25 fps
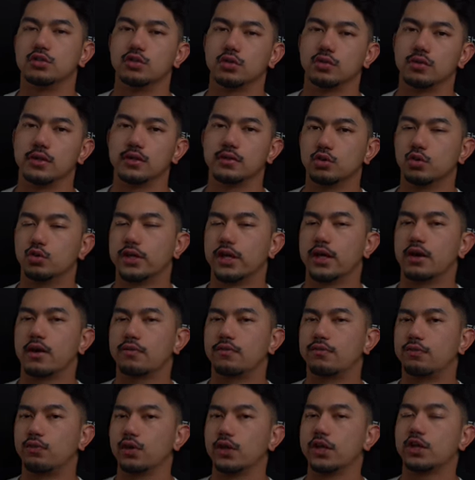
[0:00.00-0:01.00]
to do it. You'll get
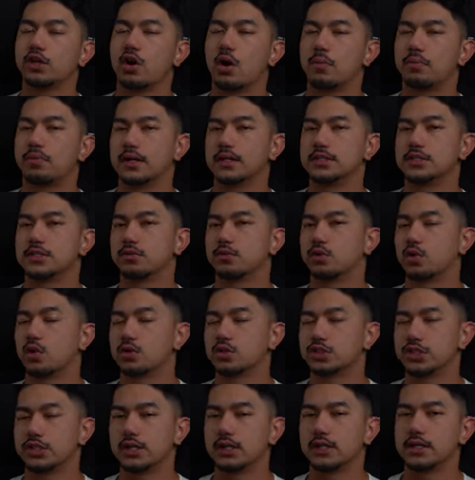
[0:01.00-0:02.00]
a fully comprehensive
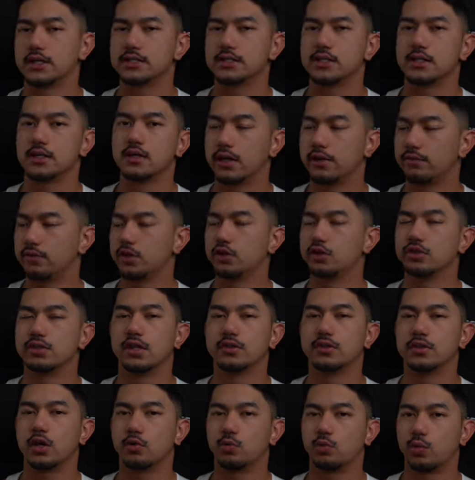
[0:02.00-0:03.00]
grocery list giving you
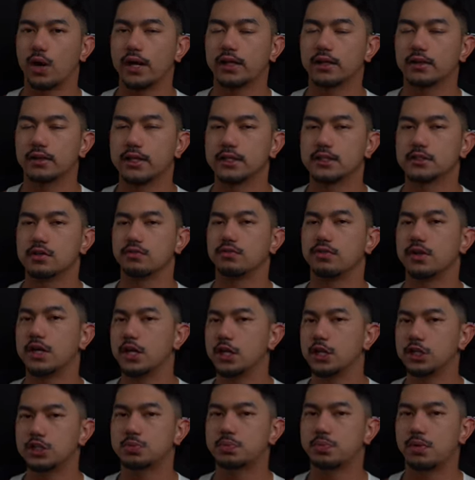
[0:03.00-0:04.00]
the direct links of
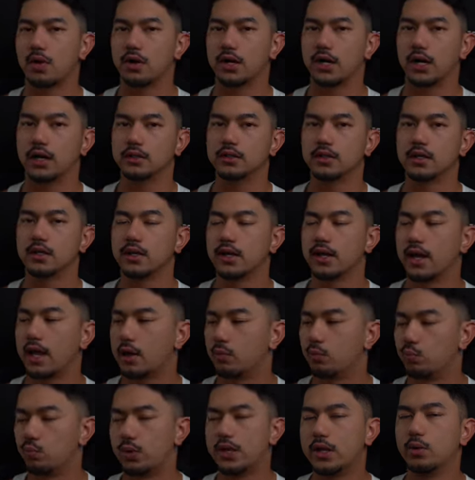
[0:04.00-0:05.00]
each product
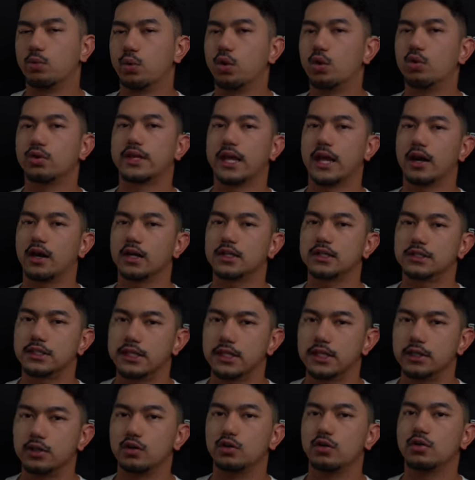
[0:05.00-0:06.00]
and we will
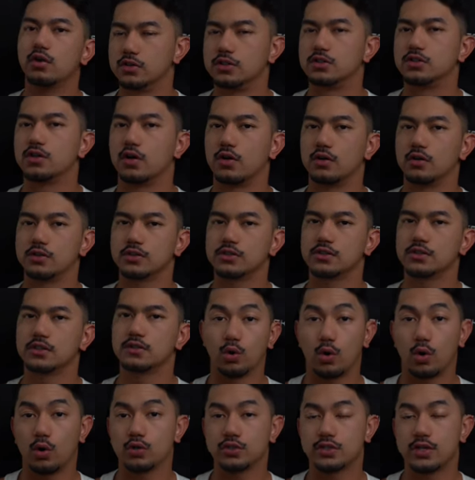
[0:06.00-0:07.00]
guarantee you
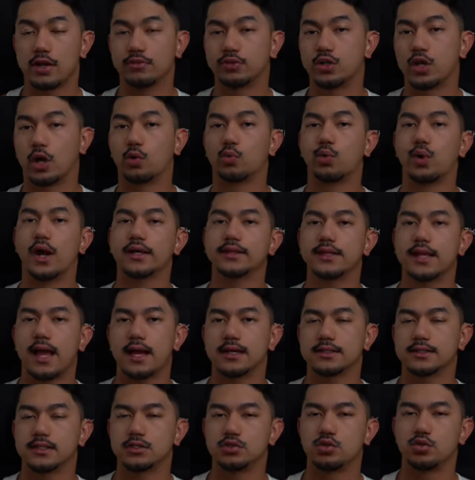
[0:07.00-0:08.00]
results. You'll also have direct
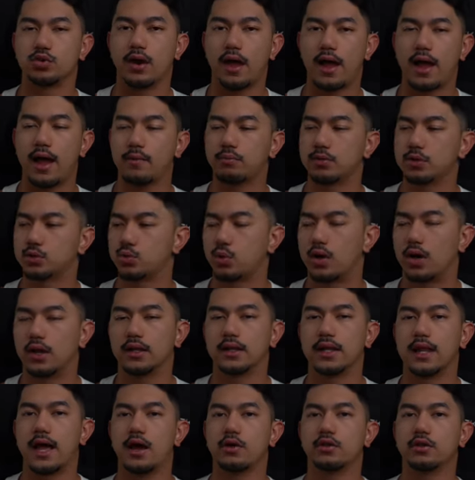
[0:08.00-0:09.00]
access to the app, which
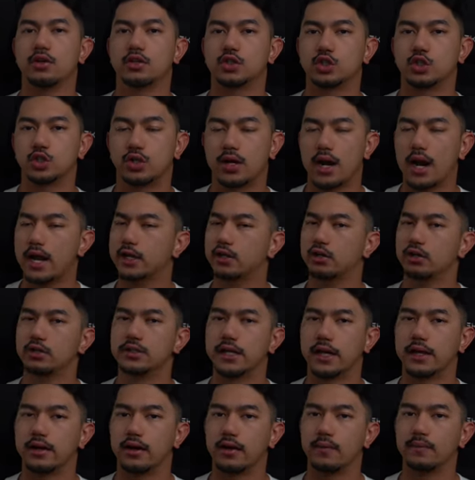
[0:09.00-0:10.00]
will allow you to track
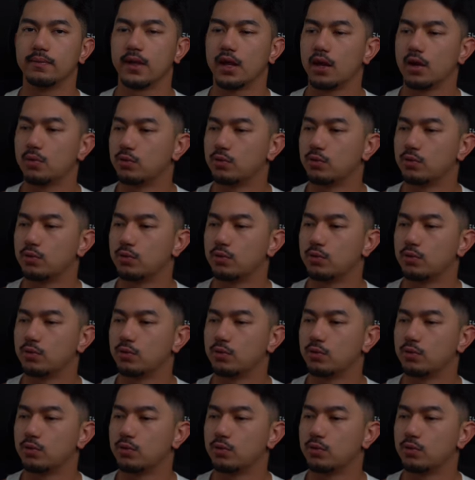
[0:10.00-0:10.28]
your data,